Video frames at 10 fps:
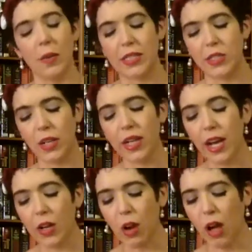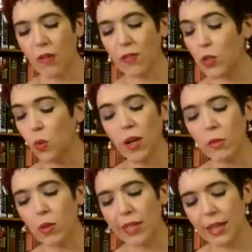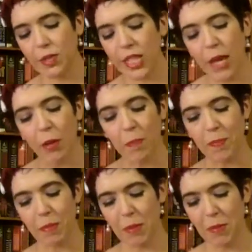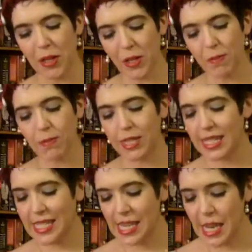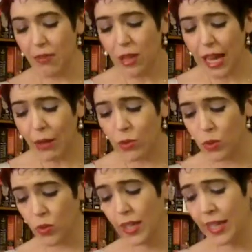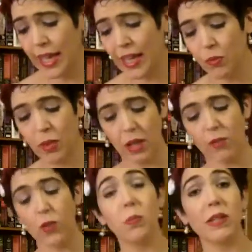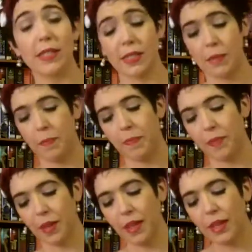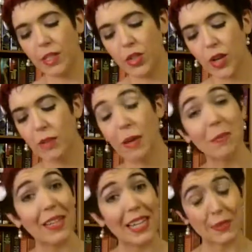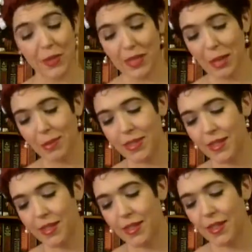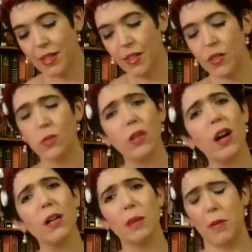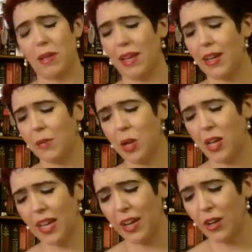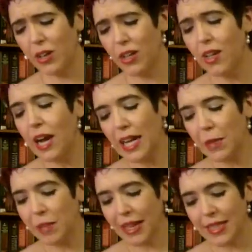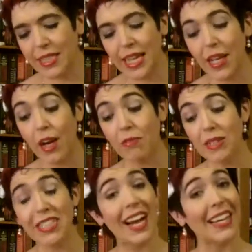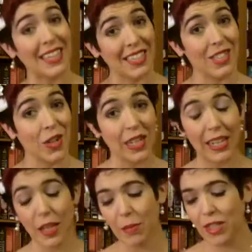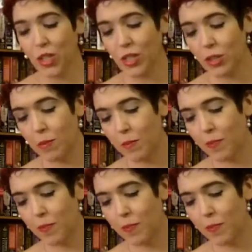"We should have cut her off after the guacamole left the table," Mimi muttered. "She is never allowed to drink again without food present." She dragged me up the last few steps. "Don't talk about me like I'm not here," I complained, taking off my jacket and starting in on my shirt.